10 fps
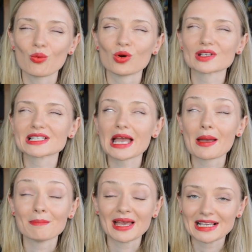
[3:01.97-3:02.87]
was
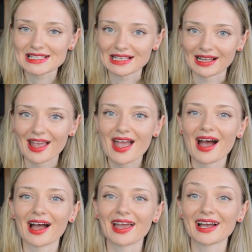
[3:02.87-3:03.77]
amazing.
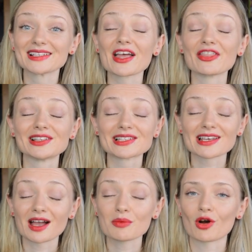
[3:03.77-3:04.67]
I had the
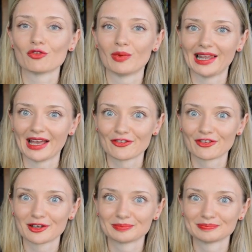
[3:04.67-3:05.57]
time of my
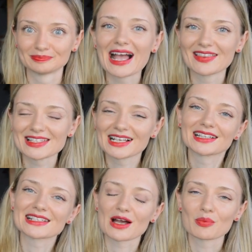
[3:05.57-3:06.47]
life. And the
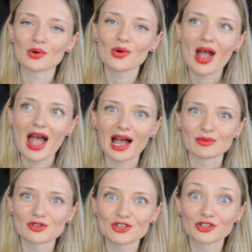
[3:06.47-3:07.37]
second example,
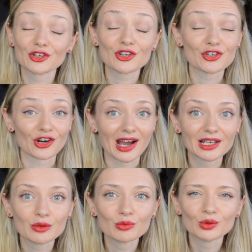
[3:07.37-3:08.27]
I'm sure your
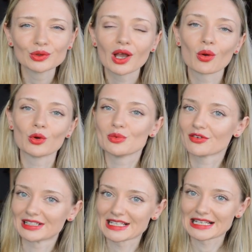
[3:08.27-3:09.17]
honeymoon will be
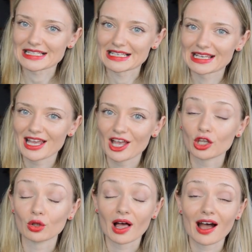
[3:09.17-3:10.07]
fantastic.
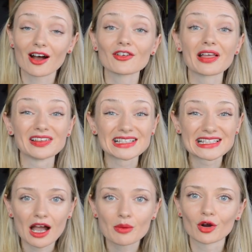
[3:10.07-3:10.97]
You'll have the
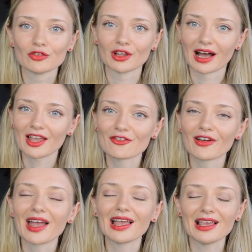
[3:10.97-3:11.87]
time of your life
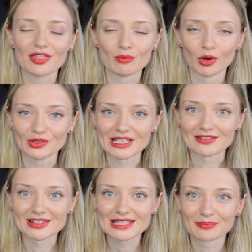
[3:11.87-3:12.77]
in the
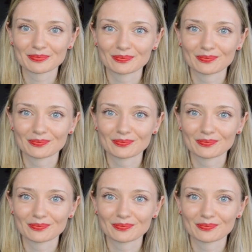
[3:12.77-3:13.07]
Maldives.